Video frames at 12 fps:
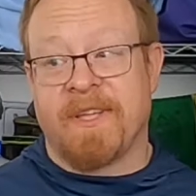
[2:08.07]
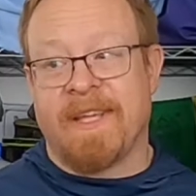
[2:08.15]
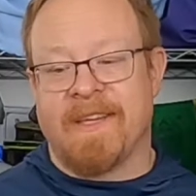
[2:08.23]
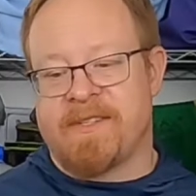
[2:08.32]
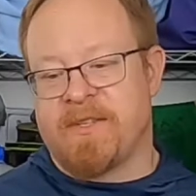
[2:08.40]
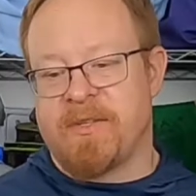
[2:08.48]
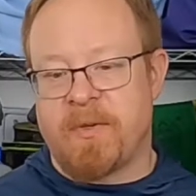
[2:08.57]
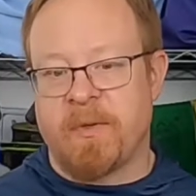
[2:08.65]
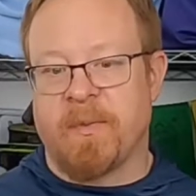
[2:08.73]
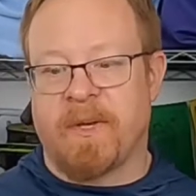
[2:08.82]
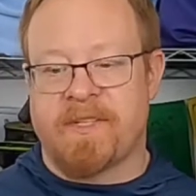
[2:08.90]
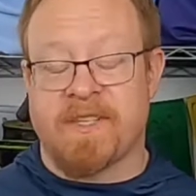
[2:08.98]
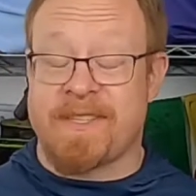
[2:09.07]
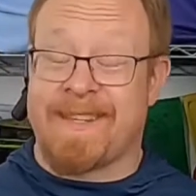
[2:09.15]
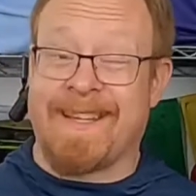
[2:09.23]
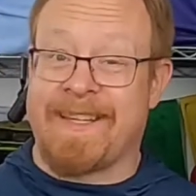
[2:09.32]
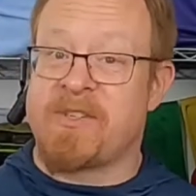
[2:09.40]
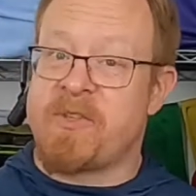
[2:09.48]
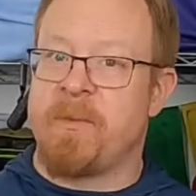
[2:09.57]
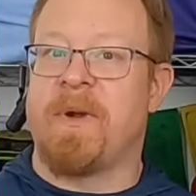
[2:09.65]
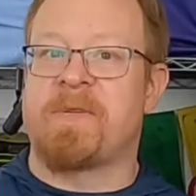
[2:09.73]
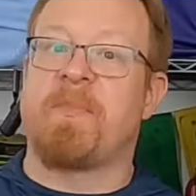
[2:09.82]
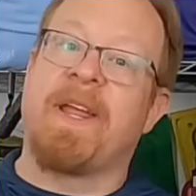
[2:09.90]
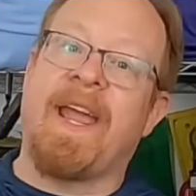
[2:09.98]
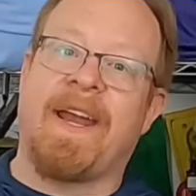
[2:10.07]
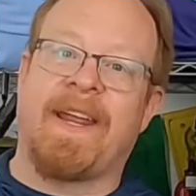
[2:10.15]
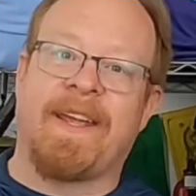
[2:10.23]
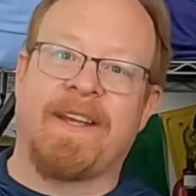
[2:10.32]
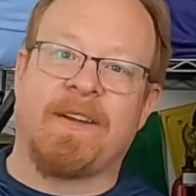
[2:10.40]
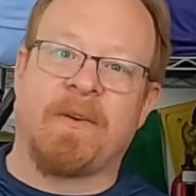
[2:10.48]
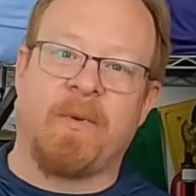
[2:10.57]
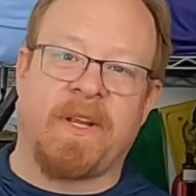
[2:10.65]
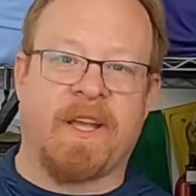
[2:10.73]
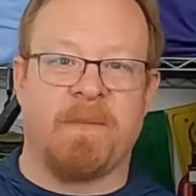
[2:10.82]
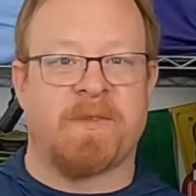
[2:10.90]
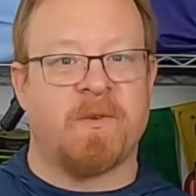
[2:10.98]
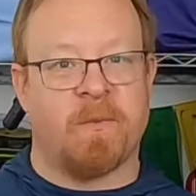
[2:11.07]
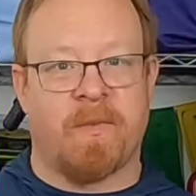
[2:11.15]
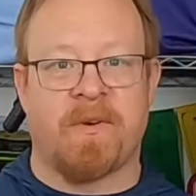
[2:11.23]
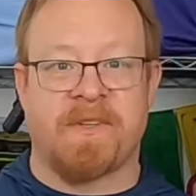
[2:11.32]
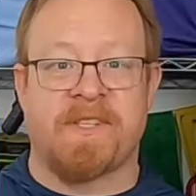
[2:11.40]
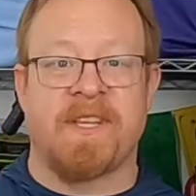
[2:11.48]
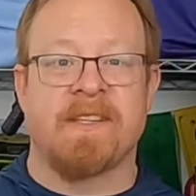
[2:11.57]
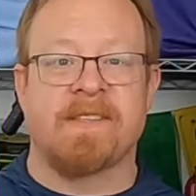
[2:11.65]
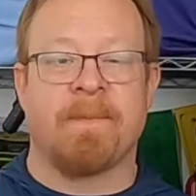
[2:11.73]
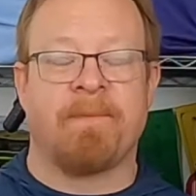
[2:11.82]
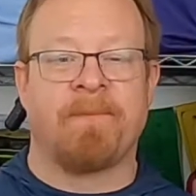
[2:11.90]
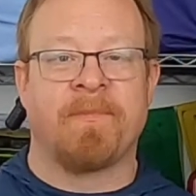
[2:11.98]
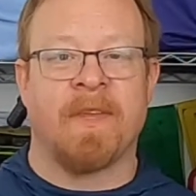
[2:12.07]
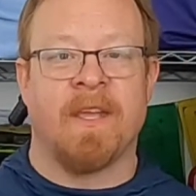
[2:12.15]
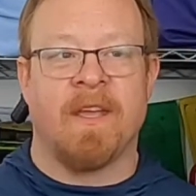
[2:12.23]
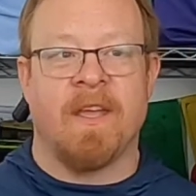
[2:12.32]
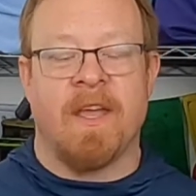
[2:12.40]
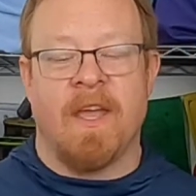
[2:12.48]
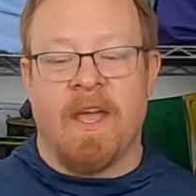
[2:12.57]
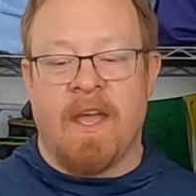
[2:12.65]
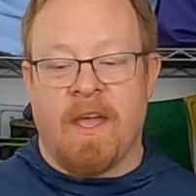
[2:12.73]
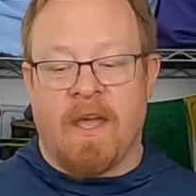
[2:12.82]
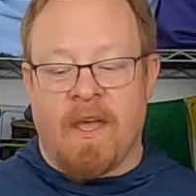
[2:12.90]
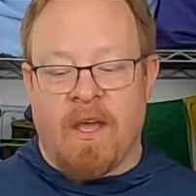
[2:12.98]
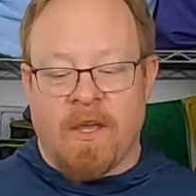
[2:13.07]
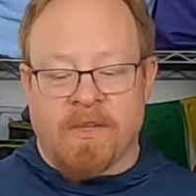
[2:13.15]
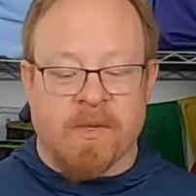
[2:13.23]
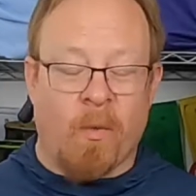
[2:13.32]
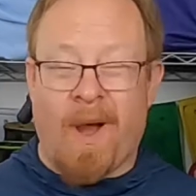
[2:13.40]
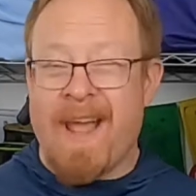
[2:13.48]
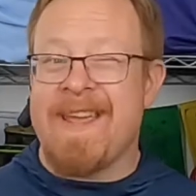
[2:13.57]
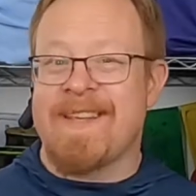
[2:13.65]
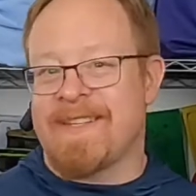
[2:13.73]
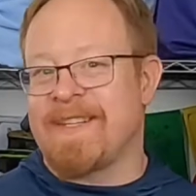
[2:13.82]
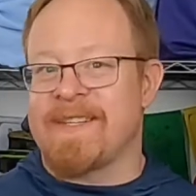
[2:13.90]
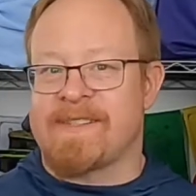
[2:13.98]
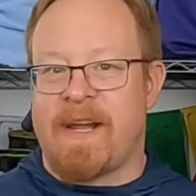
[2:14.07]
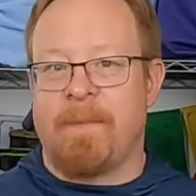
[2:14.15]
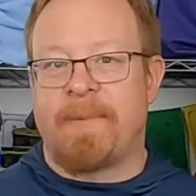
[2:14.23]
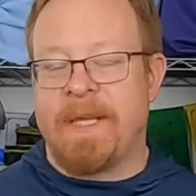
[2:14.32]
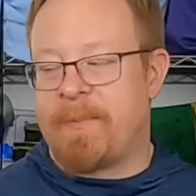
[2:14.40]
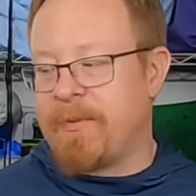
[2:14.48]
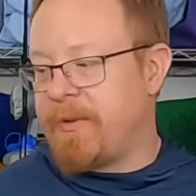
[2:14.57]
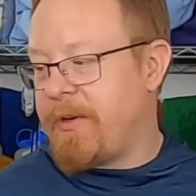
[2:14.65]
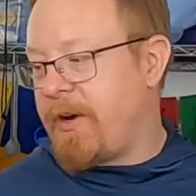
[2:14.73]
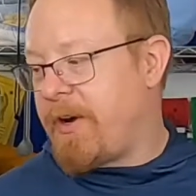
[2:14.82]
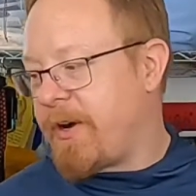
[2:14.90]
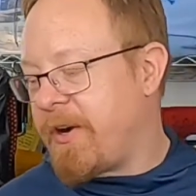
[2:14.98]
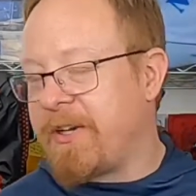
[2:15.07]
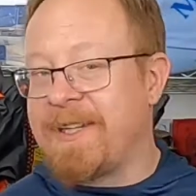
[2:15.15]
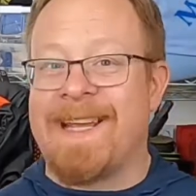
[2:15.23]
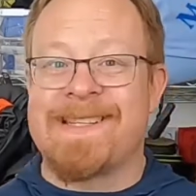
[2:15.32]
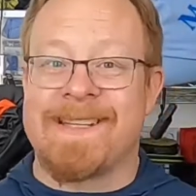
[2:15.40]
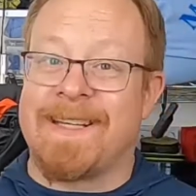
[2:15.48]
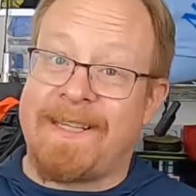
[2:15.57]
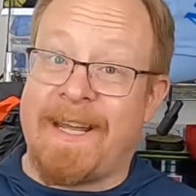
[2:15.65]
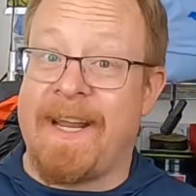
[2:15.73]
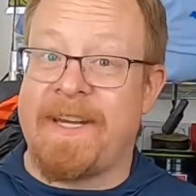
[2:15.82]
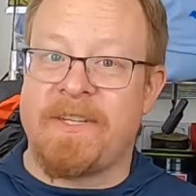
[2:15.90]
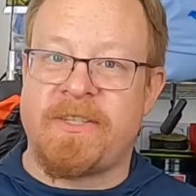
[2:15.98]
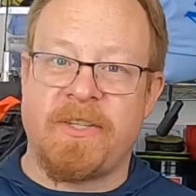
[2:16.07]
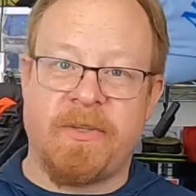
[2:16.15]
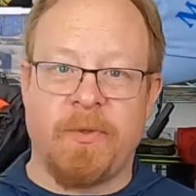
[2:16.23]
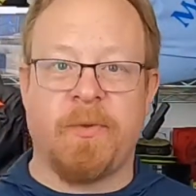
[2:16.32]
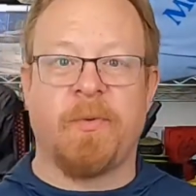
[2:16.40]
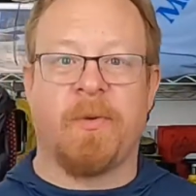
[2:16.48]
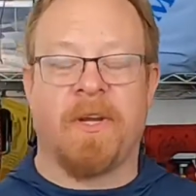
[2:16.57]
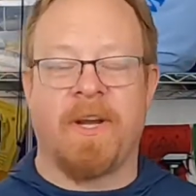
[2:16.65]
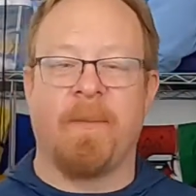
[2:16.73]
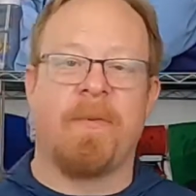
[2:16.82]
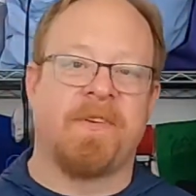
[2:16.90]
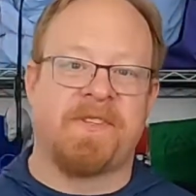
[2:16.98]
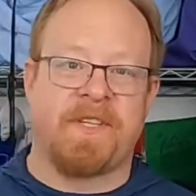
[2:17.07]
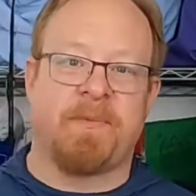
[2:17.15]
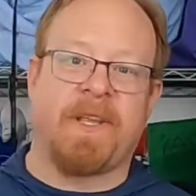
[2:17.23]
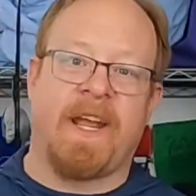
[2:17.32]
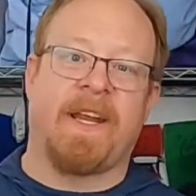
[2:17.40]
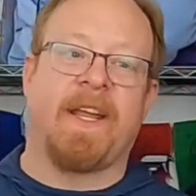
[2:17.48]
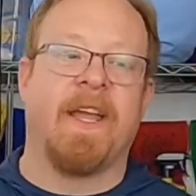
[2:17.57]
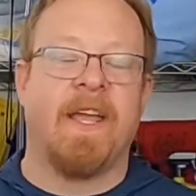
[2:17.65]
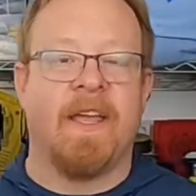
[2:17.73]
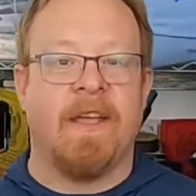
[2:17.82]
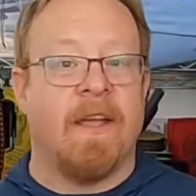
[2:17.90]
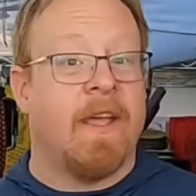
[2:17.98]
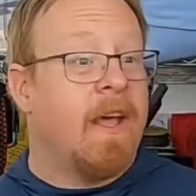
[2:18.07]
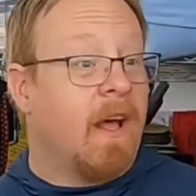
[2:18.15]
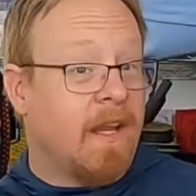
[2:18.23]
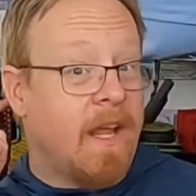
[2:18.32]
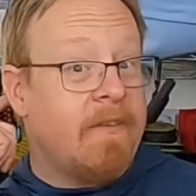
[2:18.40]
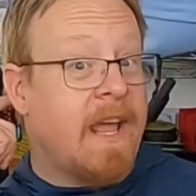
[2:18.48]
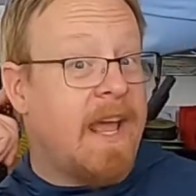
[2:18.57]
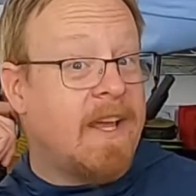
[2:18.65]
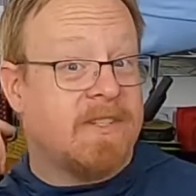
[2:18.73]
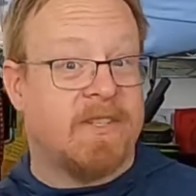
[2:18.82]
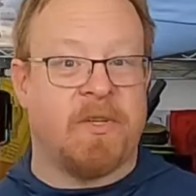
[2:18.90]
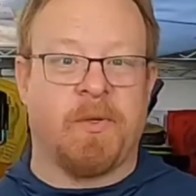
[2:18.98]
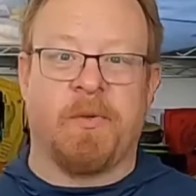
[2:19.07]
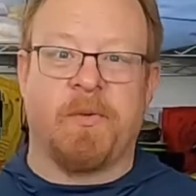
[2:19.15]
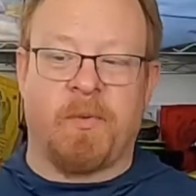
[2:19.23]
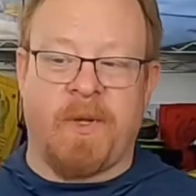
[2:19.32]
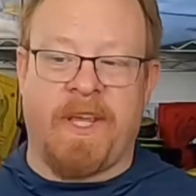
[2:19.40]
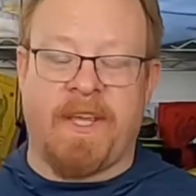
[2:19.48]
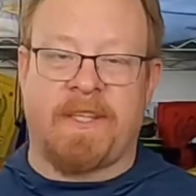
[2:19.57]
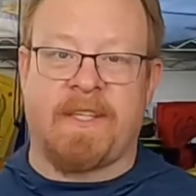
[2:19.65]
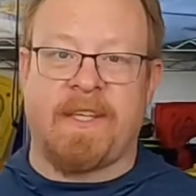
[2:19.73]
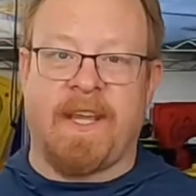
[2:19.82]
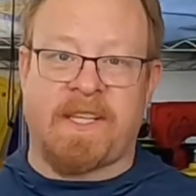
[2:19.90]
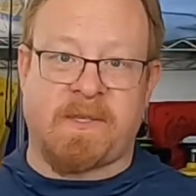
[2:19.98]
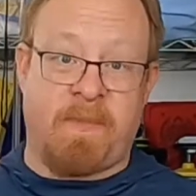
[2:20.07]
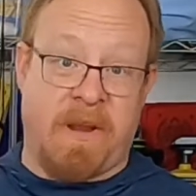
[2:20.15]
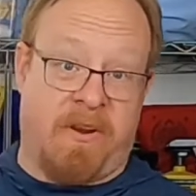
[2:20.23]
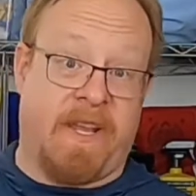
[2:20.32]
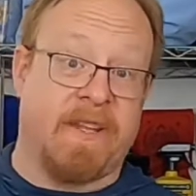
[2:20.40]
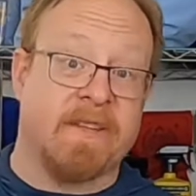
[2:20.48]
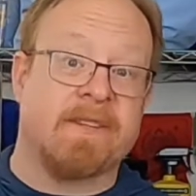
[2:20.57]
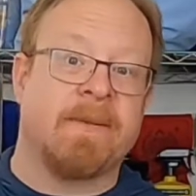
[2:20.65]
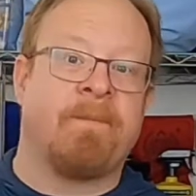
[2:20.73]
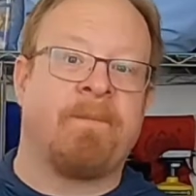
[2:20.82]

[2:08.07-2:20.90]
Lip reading: isn't such a thing as too much planning when it comes to emergencies. So why is it that some people are less inclined to do emergency planning? A lot of it has to do with experience.